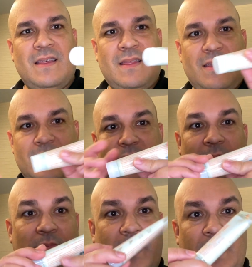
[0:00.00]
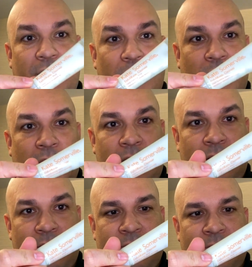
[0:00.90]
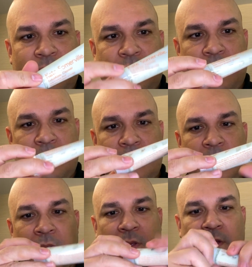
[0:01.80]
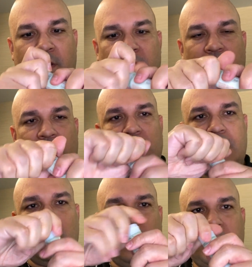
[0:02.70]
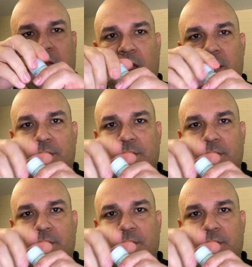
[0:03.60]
This is a brand new one. Let's open it.